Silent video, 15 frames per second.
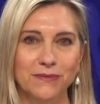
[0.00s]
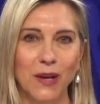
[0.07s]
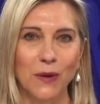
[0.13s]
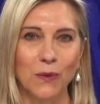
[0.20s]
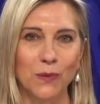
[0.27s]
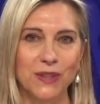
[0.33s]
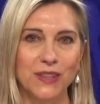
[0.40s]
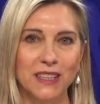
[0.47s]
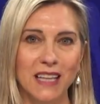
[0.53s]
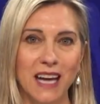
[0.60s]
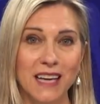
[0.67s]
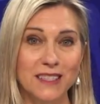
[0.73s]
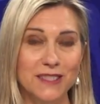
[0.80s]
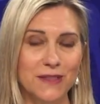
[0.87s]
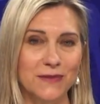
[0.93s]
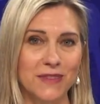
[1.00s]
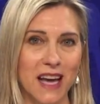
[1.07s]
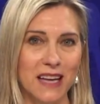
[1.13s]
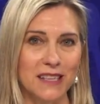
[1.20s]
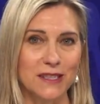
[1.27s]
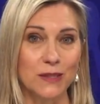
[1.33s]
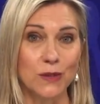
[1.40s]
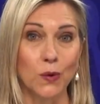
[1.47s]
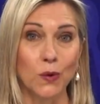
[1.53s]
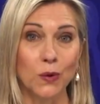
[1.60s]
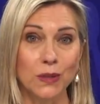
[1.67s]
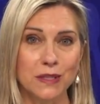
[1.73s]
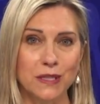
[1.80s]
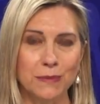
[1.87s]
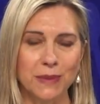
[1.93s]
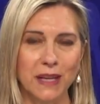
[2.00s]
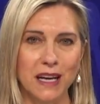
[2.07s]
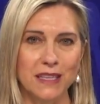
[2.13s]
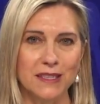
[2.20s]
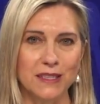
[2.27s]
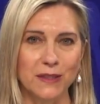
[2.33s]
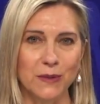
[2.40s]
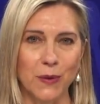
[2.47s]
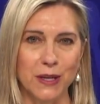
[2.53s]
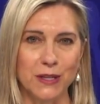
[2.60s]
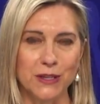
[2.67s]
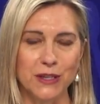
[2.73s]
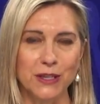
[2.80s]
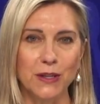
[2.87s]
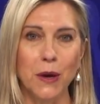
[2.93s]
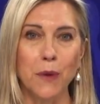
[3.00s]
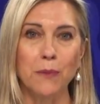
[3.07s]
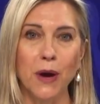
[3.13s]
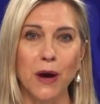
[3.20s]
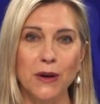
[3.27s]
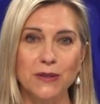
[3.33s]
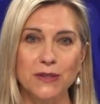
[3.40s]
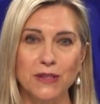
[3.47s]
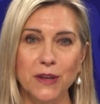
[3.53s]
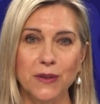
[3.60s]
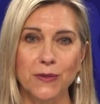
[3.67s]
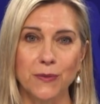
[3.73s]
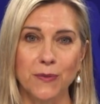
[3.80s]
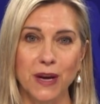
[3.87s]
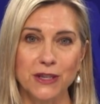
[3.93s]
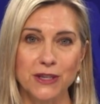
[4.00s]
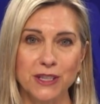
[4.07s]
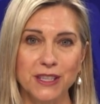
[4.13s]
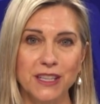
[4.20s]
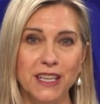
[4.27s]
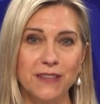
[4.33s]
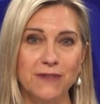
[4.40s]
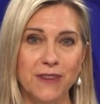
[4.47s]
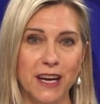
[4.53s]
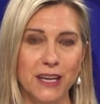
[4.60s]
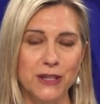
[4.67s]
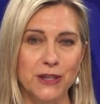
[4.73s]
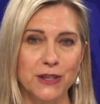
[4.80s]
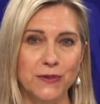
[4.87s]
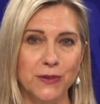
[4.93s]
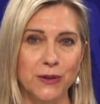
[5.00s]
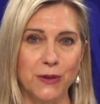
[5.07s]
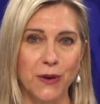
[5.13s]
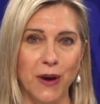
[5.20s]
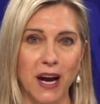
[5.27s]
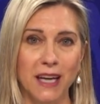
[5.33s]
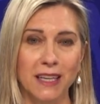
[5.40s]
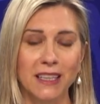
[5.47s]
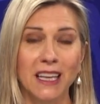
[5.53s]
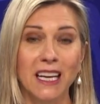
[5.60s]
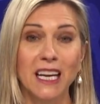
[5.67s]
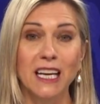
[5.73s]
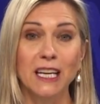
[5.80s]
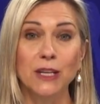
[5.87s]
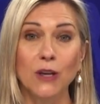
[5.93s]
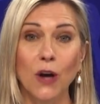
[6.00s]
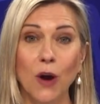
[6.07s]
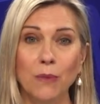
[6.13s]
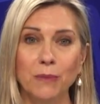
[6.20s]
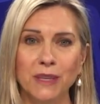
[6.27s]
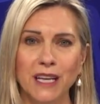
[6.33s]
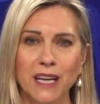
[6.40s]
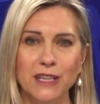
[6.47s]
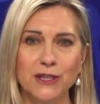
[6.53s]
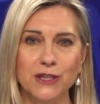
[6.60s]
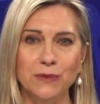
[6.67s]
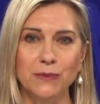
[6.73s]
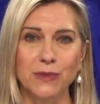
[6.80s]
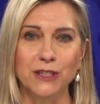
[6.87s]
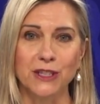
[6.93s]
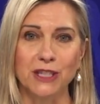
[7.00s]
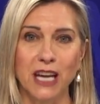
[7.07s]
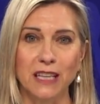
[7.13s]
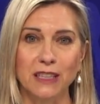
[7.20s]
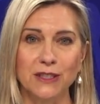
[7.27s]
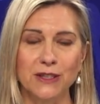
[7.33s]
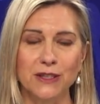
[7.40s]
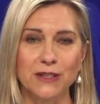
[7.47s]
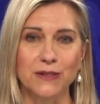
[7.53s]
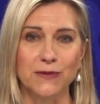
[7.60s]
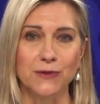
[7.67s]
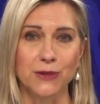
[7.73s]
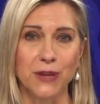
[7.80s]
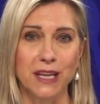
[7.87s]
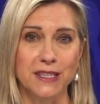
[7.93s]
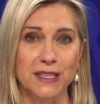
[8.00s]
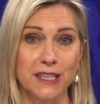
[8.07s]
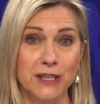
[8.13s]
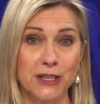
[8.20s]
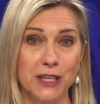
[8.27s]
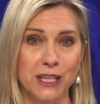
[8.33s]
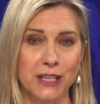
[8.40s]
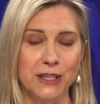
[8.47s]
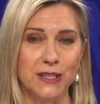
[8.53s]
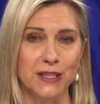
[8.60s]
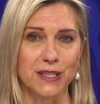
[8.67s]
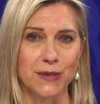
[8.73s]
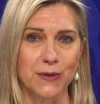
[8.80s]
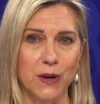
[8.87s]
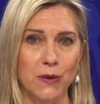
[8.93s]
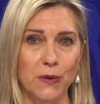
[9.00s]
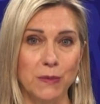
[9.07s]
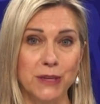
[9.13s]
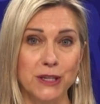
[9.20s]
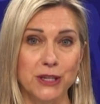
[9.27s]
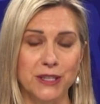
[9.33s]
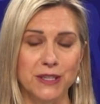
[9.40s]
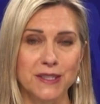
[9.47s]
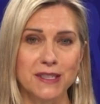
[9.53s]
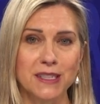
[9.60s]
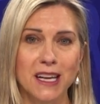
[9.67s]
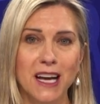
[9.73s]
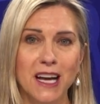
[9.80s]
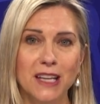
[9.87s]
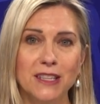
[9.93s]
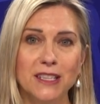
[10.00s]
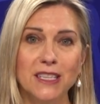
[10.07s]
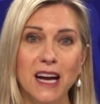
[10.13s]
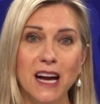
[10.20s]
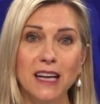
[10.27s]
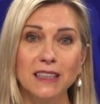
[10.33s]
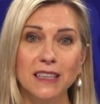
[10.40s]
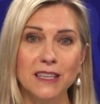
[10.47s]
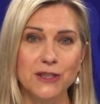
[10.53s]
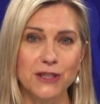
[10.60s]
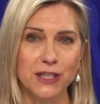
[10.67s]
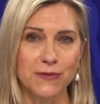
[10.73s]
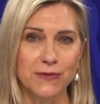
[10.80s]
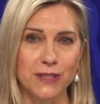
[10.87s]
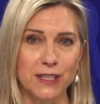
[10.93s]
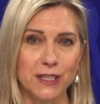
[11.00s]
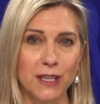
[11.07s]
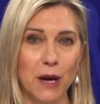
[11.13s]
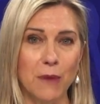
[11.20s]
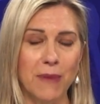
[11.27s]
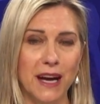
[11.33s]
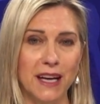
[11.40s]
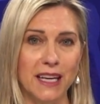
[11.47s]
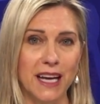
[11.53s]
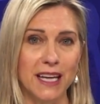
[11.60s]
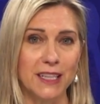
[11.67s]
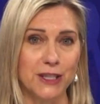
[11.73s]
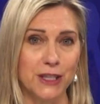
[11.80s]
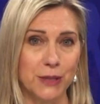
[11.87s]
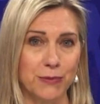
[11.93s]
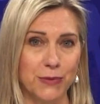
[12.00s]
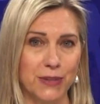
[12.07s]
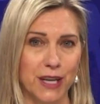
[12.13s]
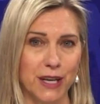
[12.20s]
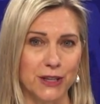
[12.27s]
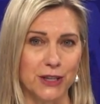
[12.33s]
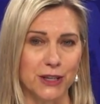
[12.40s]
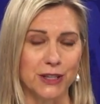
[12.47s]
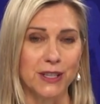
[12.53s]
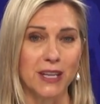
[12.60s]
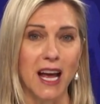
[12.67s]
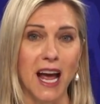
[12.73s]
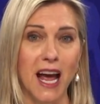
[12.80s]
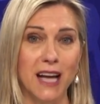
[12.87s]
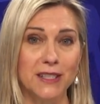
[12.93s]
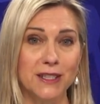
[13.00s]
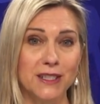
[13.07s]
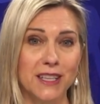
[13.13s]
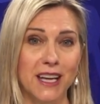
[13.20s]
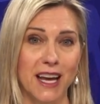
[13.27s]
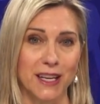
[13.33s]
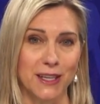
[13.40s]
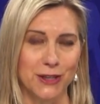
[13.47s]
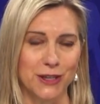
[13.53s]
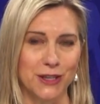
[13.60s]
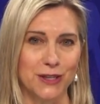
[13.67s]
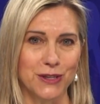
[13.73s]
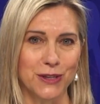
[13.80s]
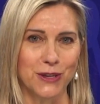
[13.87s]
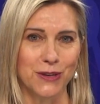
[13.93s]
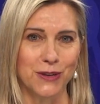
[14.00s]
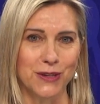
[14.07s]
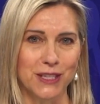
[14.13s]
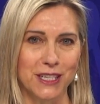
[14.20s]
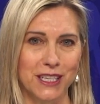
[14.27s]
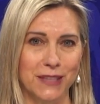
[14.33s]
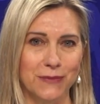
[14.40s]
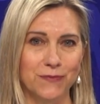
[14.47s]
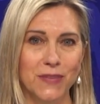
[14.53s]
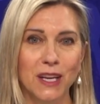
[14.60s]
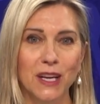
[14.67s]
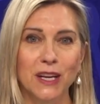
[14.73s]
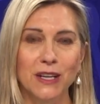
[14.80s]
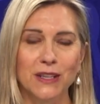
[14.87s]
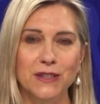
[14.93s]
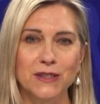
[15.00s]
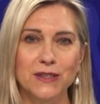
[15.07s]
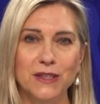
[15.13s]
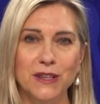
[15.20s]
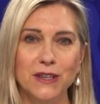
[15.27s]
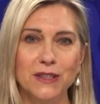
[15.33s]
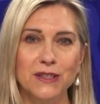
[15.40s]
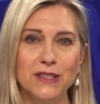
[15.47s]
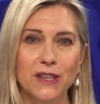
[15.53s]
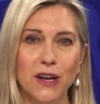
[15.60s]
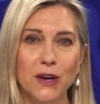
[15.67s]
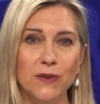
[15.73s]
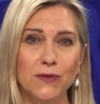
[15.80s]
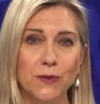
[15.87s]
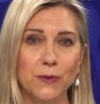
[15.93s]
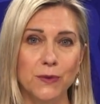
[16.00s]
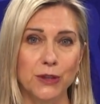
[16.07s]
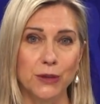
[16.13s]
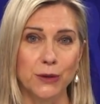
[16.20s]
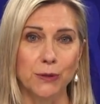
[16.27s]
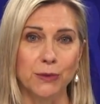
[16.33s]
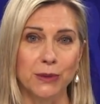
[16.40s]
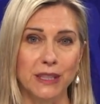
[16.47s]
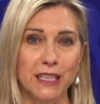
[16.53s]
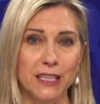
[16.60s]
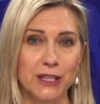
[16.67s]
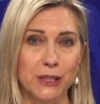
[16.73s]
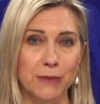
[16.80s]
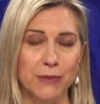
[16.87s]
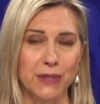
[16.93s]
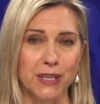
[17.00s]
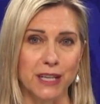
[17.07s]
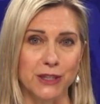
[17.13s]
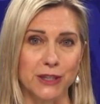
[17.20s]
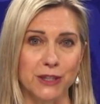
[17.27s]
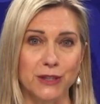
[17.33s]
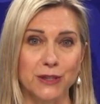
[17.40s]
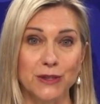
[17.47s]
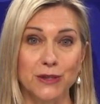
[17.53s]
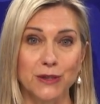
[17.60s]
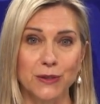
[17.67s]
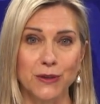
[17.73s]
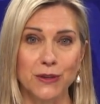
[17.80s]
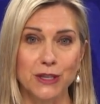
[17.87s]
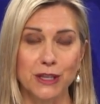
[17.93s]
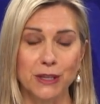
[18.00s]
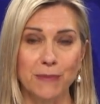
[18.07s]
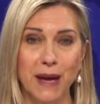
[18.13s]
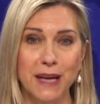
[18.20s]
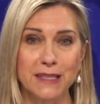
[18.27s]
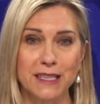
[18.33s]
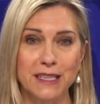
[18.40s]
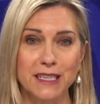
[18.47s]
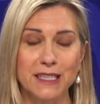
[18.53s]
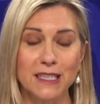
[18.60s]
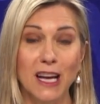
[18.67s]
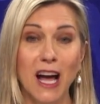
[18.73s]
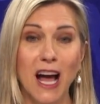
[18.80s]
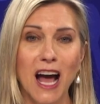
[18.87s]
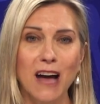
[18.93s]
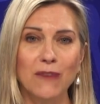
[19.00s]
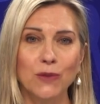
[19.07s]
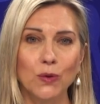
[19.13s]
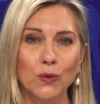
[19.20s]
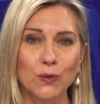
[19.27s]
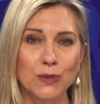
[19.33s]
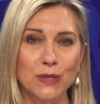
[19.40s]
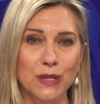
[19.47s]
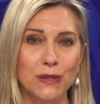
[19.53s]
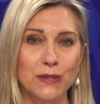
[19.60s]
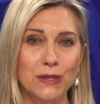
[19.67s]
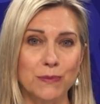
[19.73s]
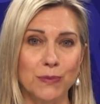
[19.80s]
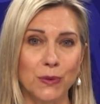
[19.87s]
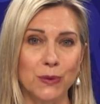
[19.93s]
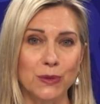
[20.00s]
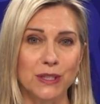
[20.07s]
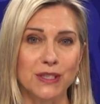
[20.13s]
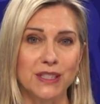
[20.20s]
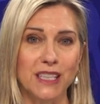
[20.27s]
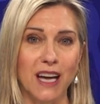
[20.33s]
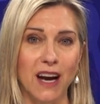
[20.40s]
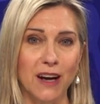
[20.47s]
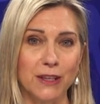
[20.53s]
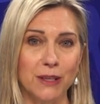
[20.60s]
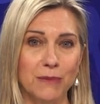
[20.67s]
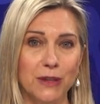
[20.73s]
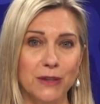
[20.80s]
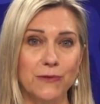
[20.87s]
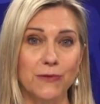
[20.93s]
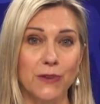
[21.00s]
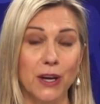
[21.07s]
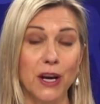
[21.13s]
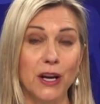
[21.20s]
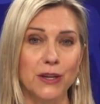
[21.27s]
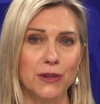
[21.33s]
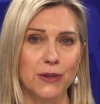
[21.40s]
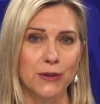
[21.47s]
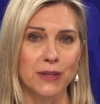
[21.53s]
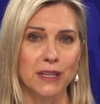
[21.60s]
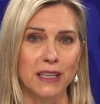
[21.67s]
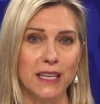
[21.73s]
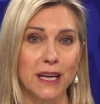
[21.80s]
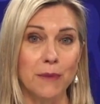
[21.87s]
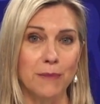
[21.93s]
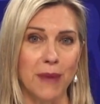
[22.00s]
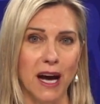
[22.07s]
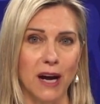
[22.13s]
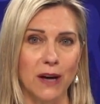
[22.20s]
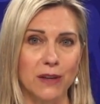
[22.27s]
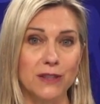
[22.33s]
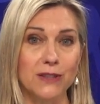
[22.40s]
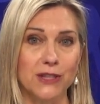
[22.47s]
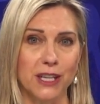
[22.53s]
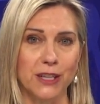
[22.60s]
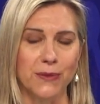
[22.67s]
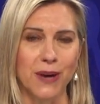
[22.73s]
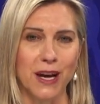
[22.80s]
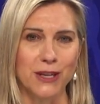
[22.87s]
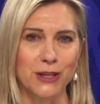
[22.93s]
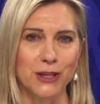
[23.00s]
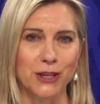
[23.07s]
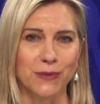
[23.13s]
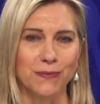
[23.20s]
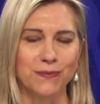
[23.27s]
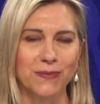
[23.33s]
With the likes of gas and oil supplies in question post the Russian invasion of Ukraine, in combination with the challenges of transitioning to zero emissions, the dial has shifted about energy production and energy security. Concerns over renewable energy production and storage capacities have also supported the argument for nuclear power generation.